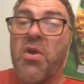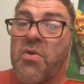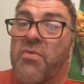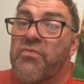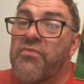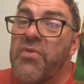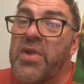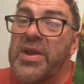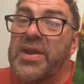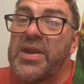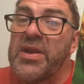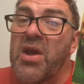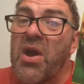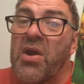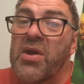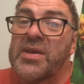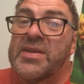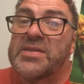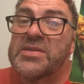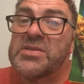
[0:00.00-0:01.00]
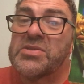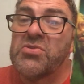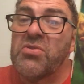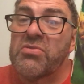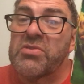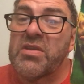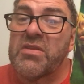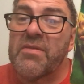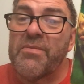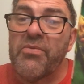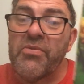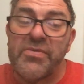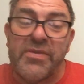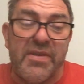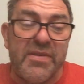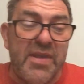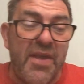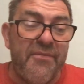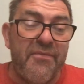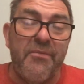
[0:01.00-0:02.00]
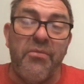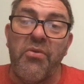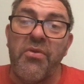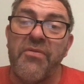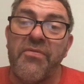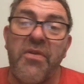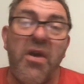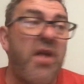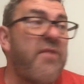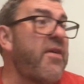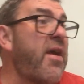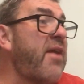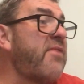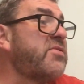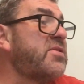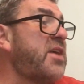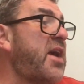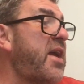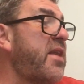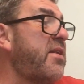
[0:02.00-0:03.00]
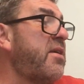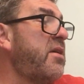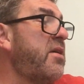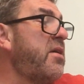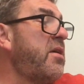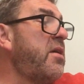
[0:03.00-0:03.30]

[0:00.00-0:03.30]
Really nice, not disappointed. 7.5 out of 10.